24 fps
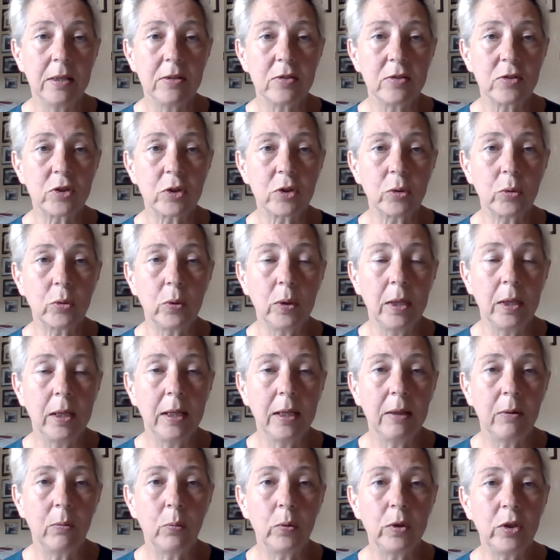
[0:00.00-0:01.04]
So
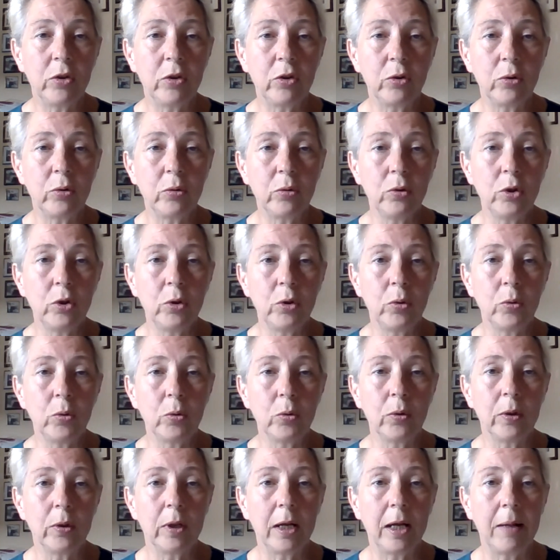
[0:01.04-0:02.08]
we do
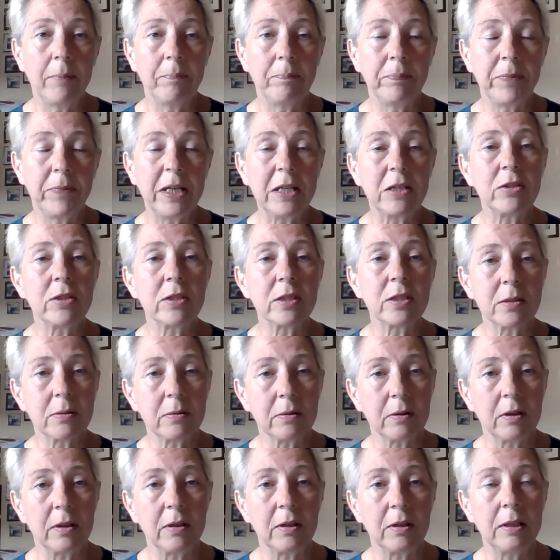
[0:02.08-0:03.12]
know it does
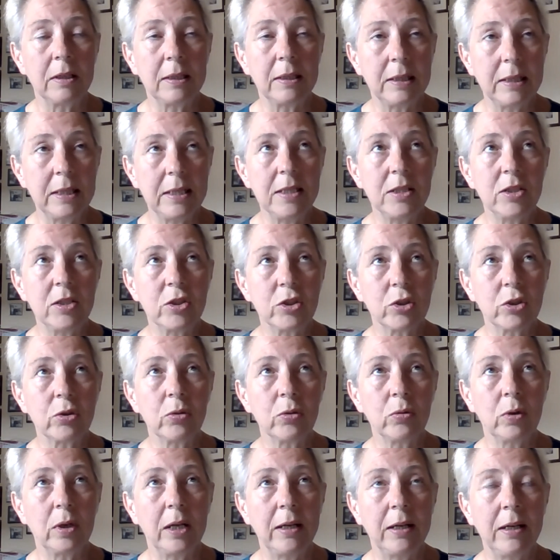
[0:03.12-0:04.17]
lead
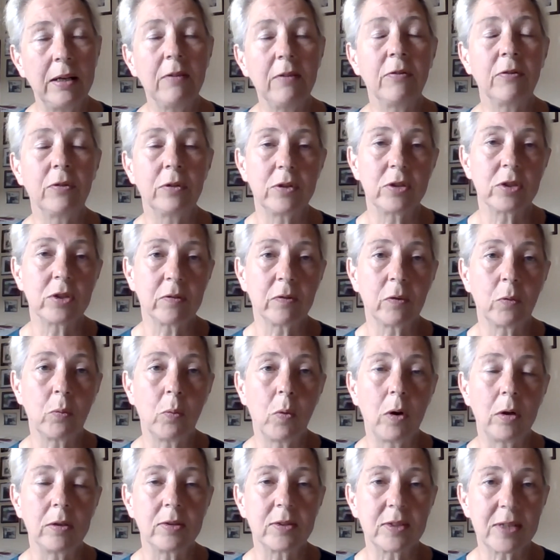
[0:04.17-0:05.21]
to an influence over
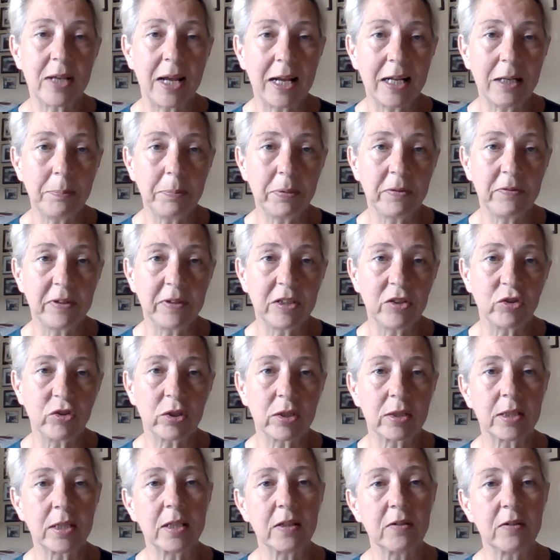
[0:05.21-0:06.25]
what type of
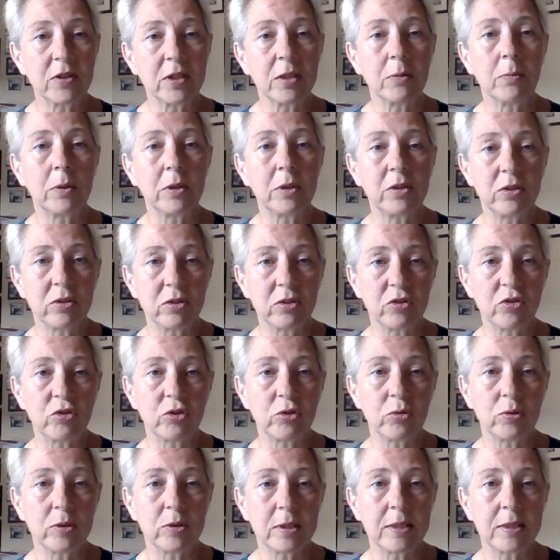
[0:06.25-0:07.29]
HRT if someone does
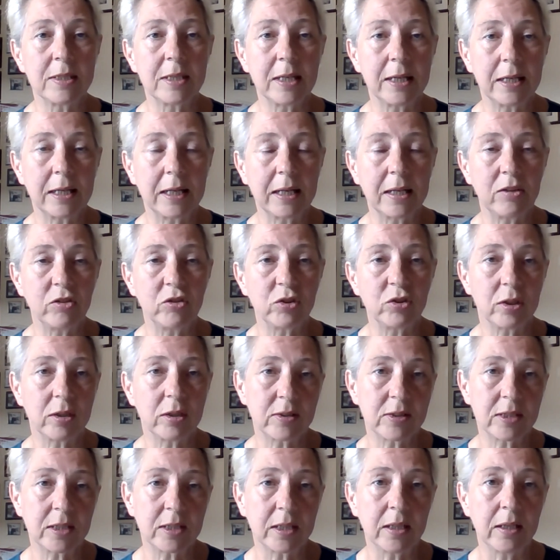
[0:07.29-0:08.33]
choose to take
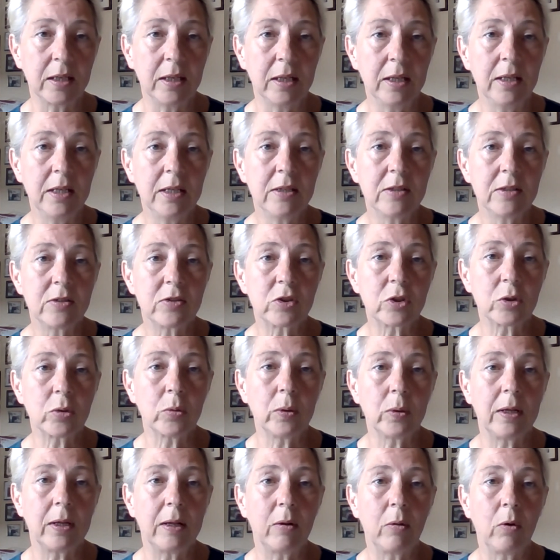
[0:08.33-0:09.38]
HRT.
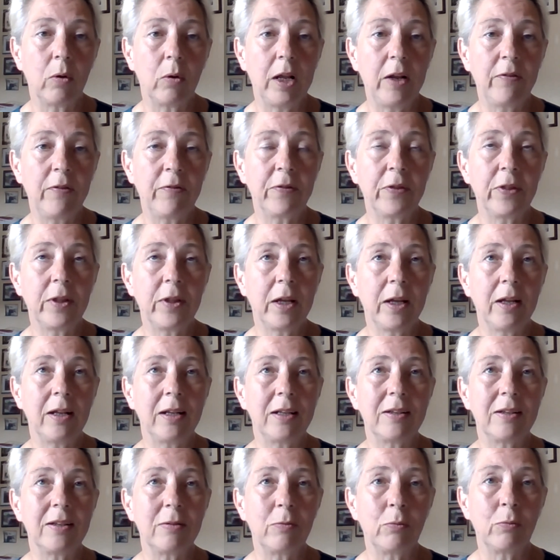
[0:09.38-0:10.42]
So if the
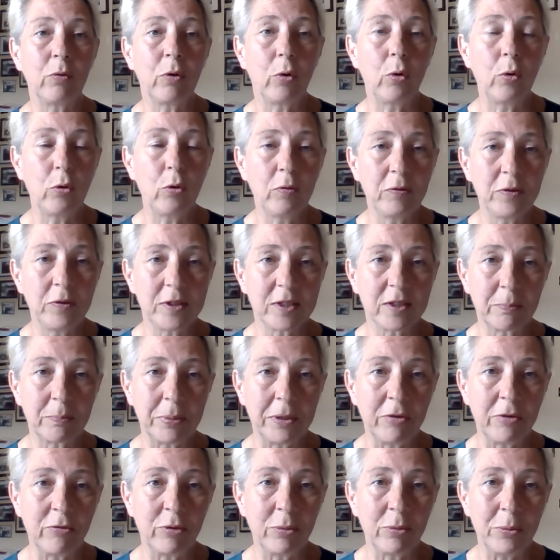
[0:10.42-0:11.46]
ovaries have
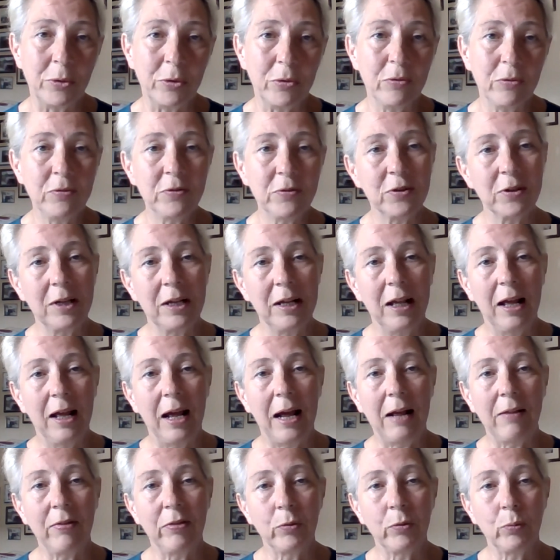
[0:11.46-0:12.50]
been removed
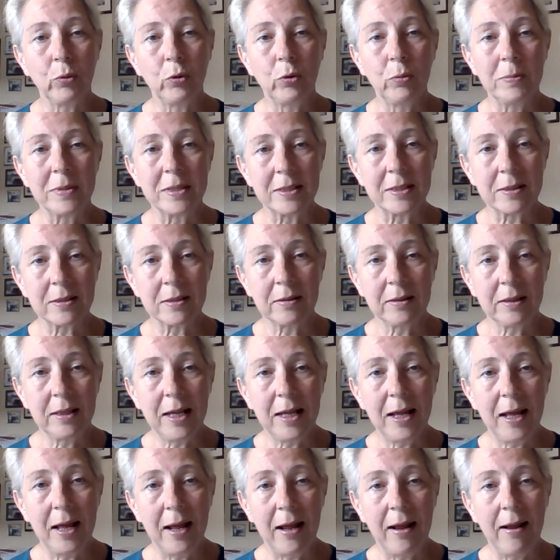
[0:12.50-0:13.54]
and the womb is still
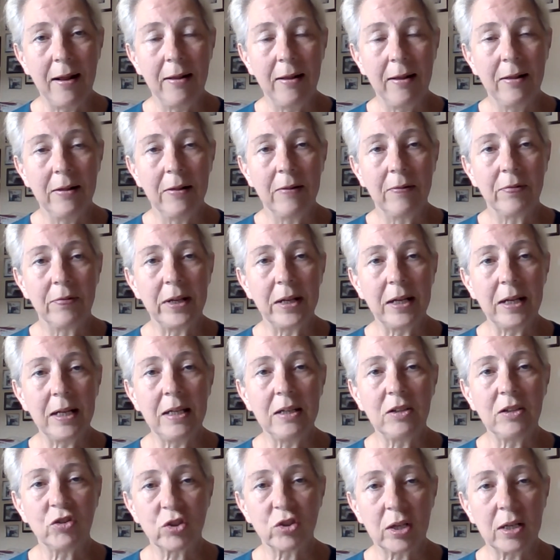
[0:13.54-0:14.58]
there, the
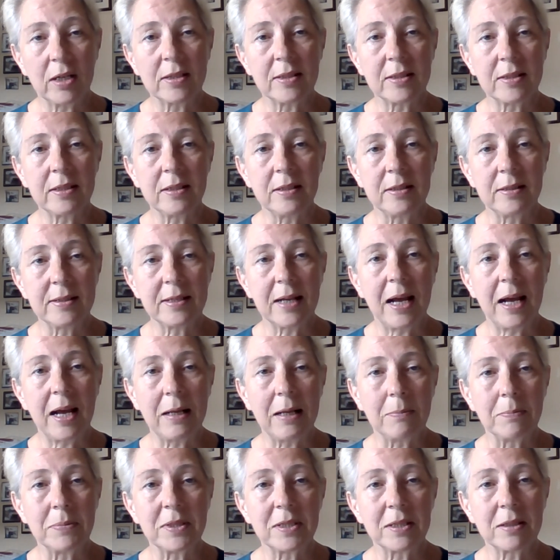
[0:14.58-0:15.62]
HRT
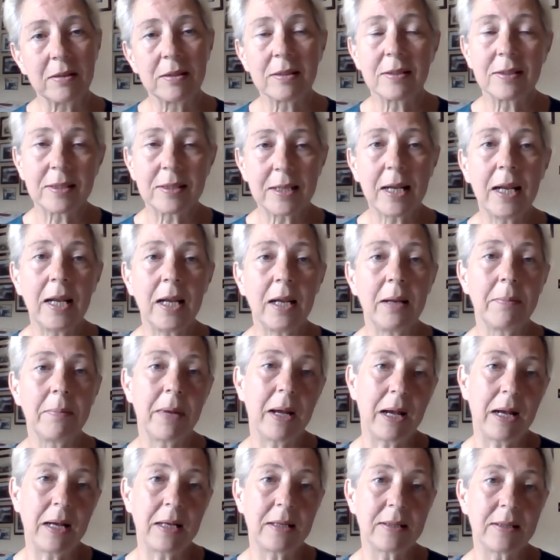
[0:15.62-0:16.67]
types are the same
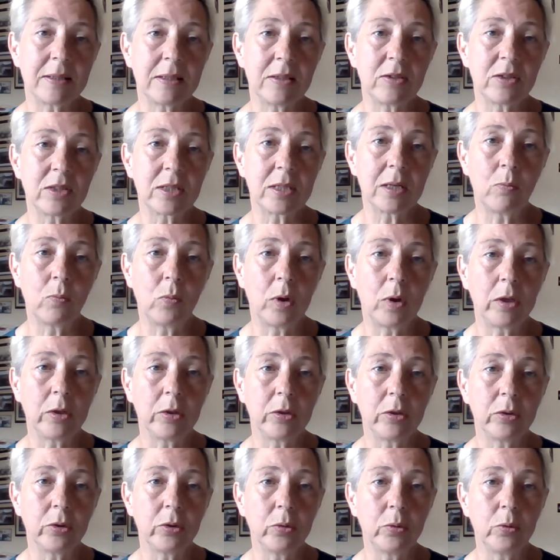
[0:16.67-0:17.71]
as in
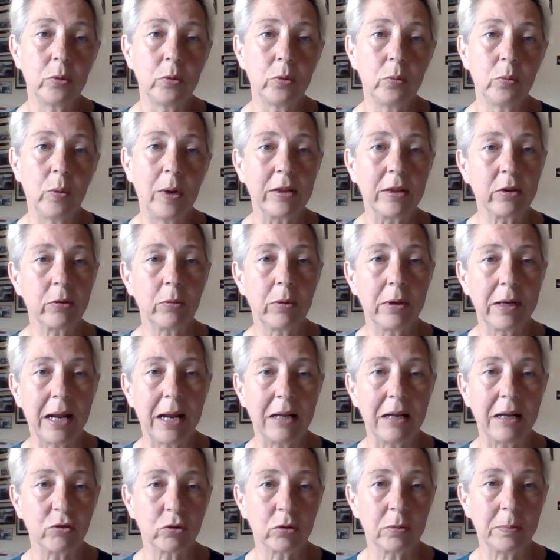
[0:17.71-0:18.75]
someone who went through a
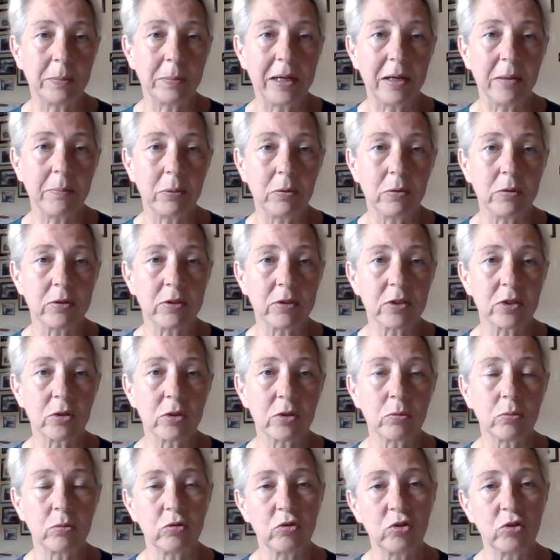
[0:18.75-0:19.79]
natural menopause.
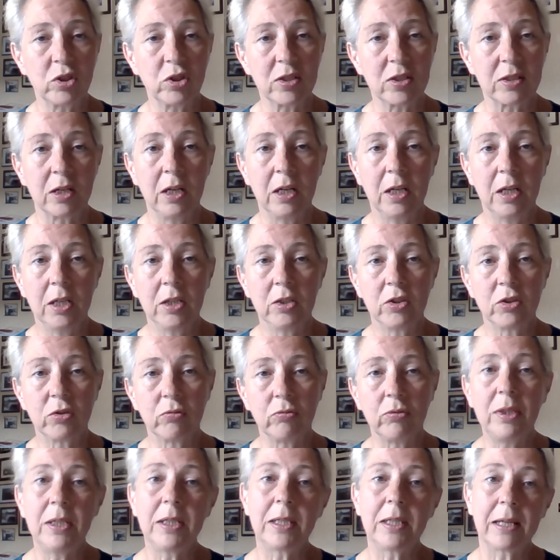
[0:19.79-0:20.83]
So just to
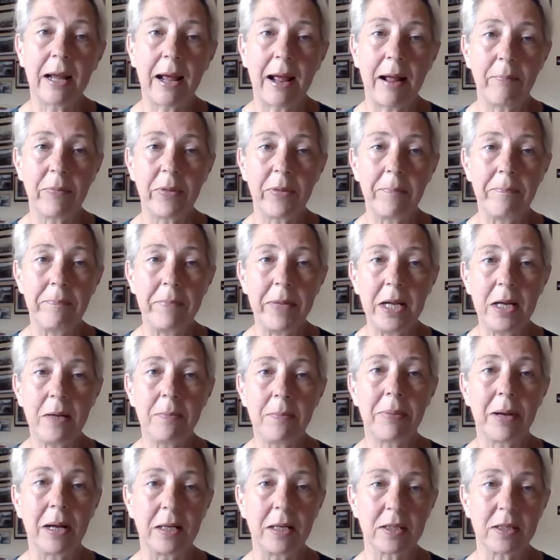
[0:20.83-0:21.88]
recap, the
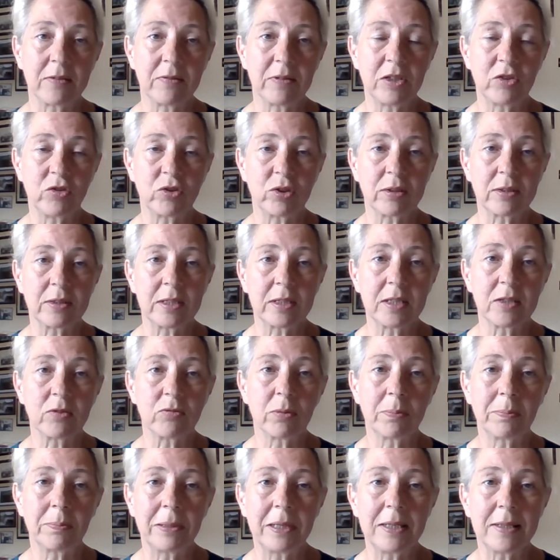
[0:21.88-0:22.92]
main part of HRT is
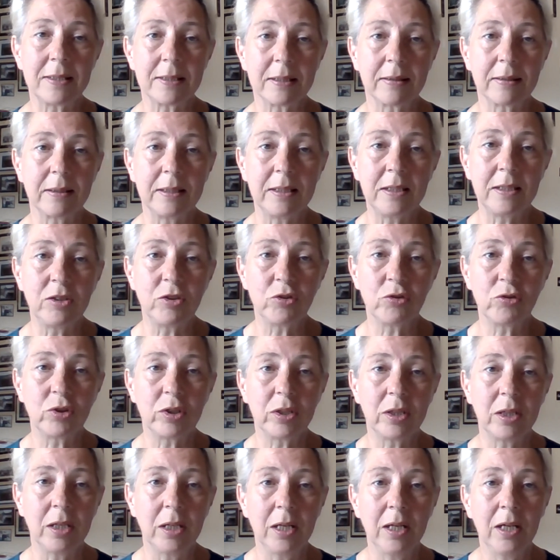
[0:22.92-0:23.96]
replacing the
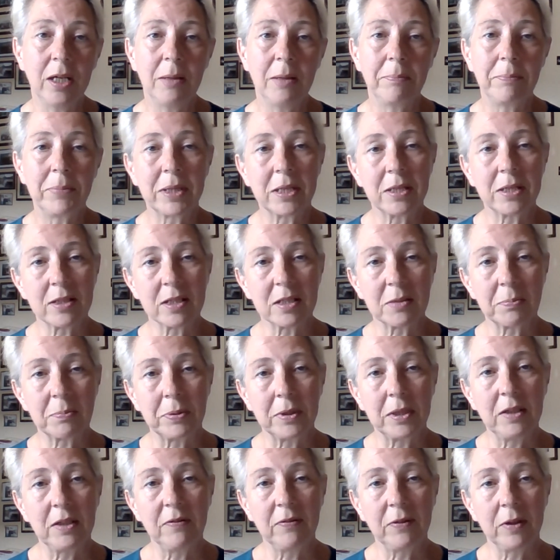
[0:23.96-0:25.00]
estrogen, because it's
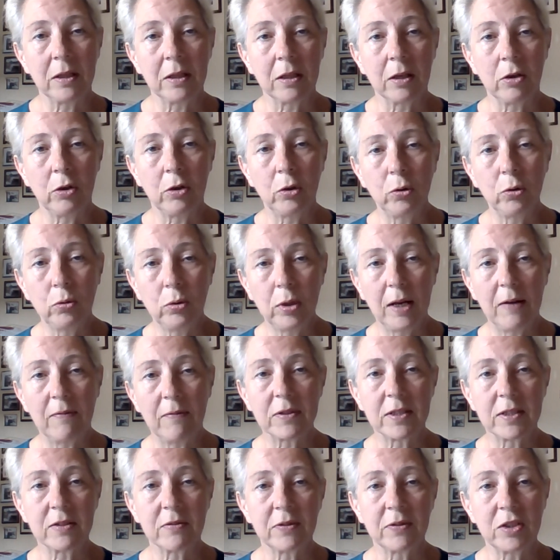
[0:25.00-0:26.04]
believed that the low
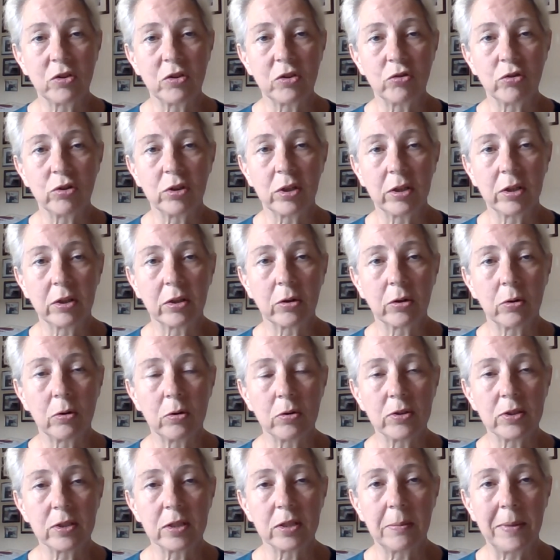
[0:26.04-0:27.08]
levels of estrogen are the
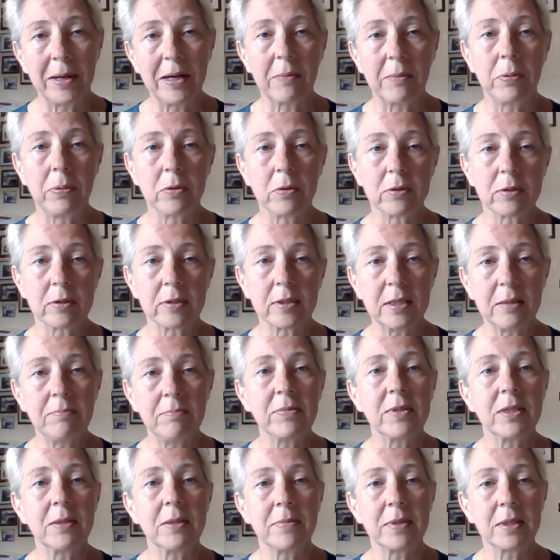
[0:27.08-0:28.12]
cause of the menopausal
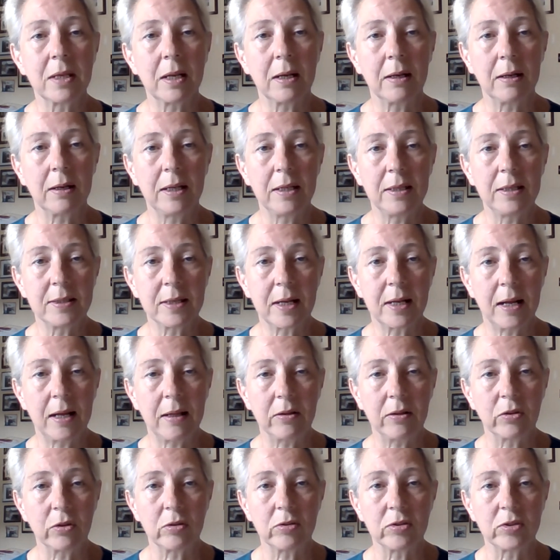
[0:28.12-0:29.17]
symptoms and later
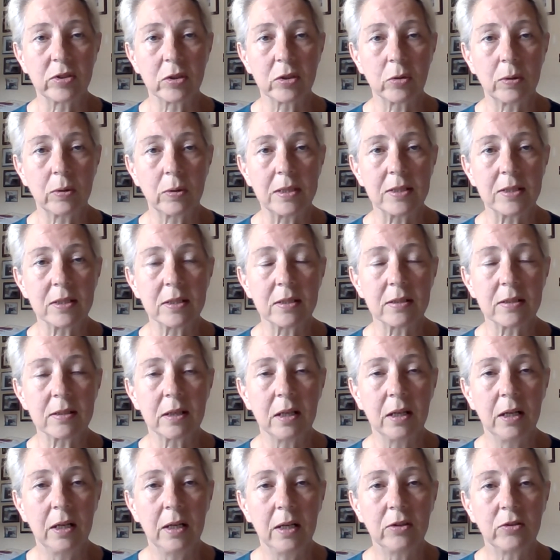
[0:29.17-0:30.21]
health consequences.
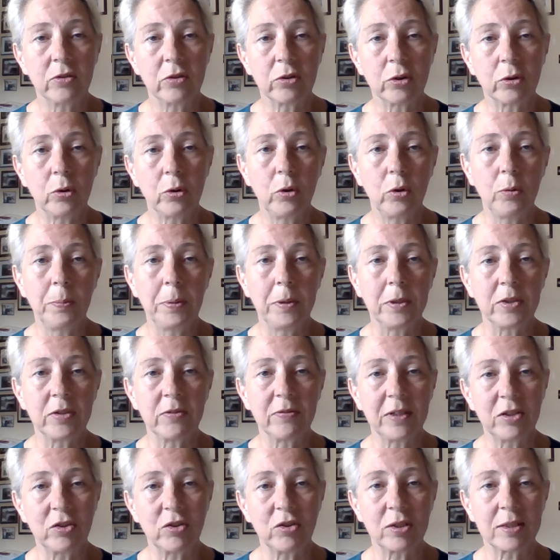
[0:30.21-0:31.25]
So the whole point of
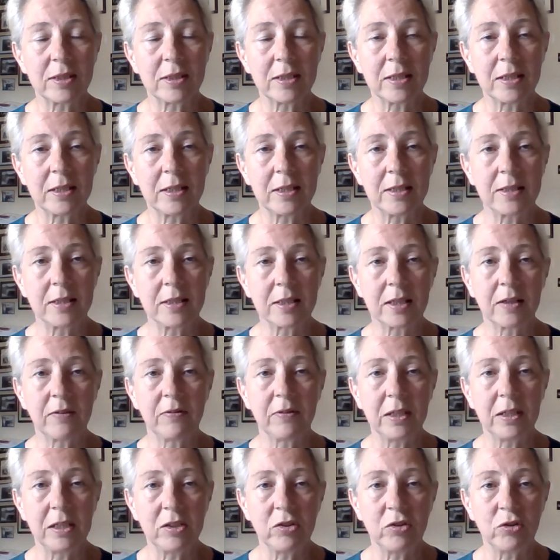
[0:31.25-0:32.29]
HRT is to give
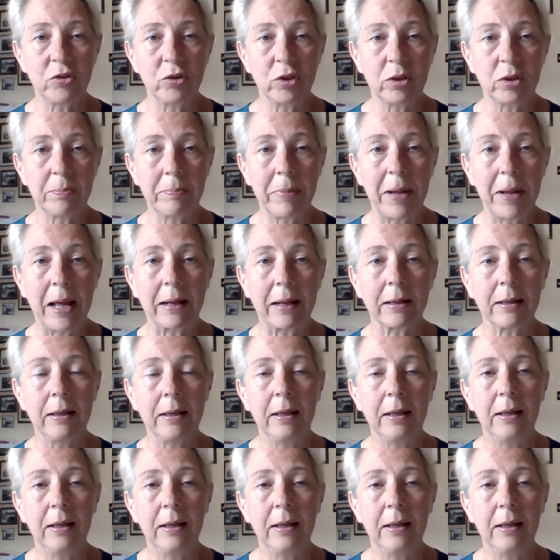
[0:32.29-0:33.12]
the estrogen back.